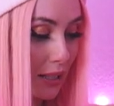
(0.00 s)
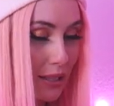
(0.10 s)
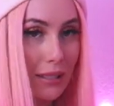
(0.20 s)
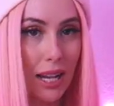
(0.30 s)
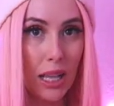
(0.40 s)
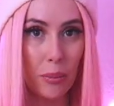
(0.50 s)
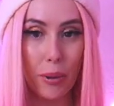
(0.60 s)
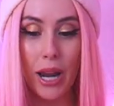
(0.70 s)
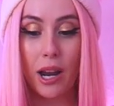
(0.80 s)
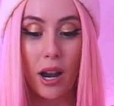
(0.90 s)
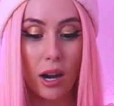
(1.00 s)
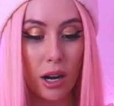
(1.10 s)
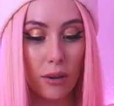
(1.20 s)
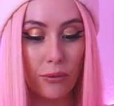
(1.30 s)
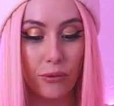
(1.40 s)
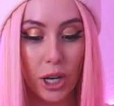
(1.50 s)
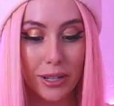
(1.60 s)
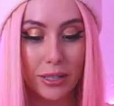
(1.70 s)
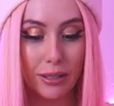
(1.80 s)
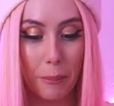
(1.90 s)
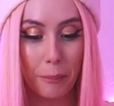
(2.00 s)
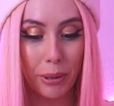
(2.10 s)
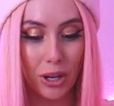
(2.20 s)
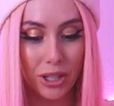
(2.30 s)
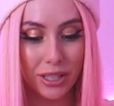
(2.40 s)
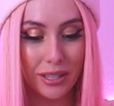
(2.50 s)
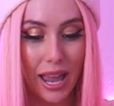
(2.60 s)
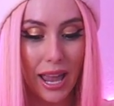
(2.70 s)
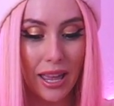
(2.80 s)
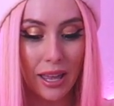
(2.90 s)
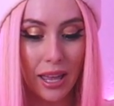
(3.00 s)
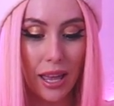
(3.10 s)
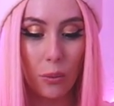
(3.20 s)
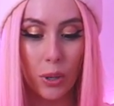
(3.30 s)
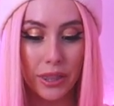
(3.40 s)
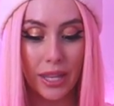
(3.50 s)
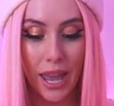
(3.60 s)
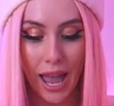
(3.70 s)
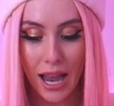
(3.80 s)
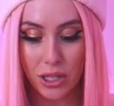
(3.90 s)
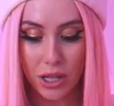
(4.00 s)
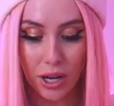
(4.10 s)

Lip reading: to celebrate her first birthday with the Ashe